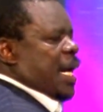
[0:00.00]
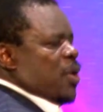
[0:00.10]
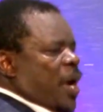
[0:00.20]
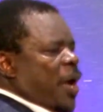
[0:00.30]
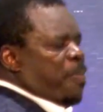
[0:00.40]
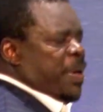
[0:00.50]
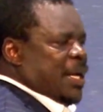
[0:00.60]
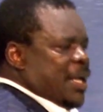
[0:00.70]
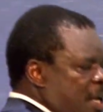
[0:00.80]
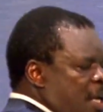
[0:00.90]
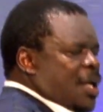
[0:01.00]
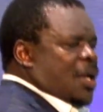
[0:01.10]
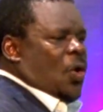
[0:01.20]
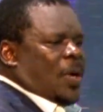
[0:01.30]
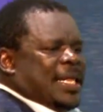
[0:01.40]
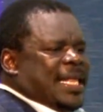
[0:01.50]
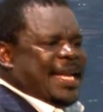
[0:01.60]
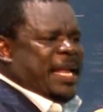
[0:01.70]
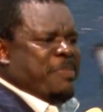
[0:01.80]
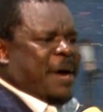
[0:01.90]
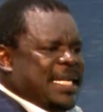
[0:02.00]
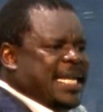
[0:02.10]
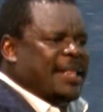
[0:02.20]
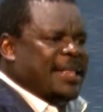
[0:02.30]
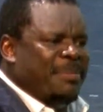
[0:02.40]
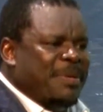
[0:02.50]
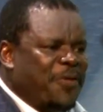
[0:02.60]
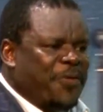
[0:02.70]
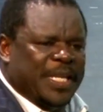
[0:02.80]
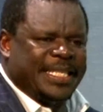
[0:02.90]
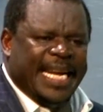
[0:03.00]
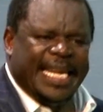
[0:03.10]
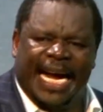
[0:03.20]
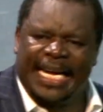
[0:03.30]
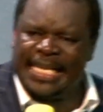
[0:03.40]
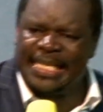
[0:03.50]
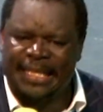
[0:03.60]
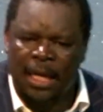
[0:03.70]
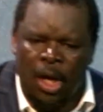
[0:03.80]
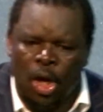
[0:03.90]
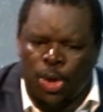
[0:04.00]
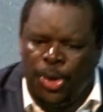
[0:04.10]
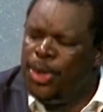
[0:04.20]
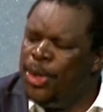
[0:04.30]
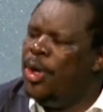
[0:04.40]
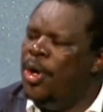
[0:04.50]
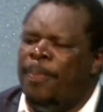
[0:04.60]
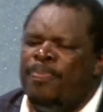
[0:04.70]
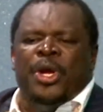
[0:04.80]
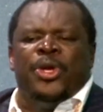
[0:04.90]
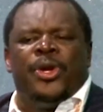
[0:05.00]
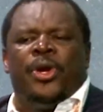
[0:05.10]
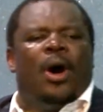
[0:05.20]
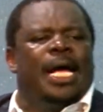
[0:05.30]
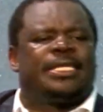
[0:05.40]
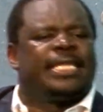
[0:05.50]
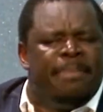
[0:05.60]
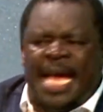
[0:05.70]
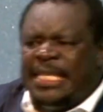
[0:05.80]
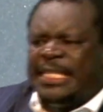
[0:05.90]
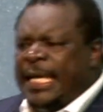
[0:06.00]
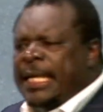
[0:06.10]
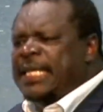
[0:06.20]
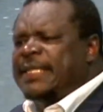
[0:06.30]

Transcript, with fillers: Can you help me? Look at that neighbor and tell them, face the darkness. You, you know, you know, it's amazing.